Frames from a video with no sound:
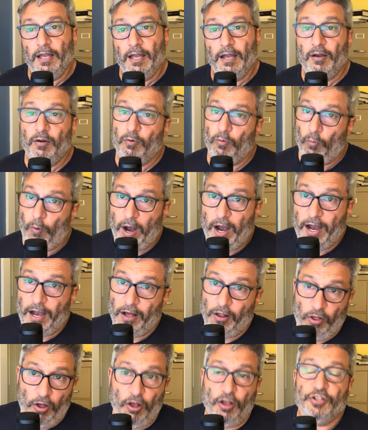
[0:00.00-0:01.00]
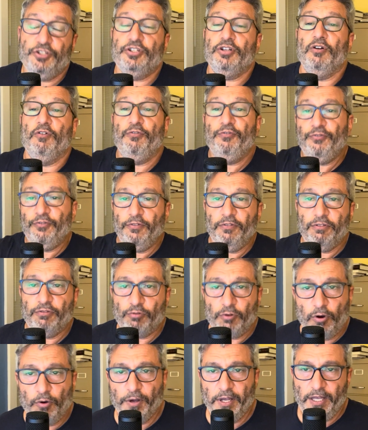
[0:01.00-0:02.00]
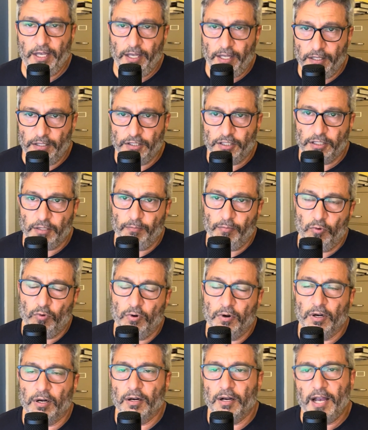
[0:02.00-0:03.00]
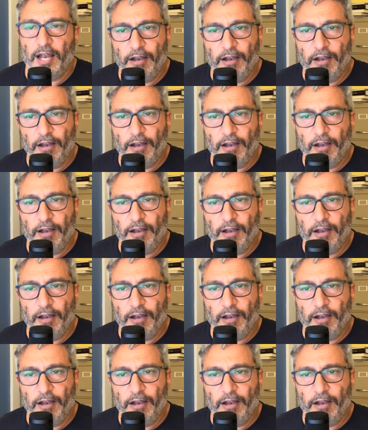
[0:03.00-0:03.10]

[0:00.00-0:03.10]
while also throwing in some more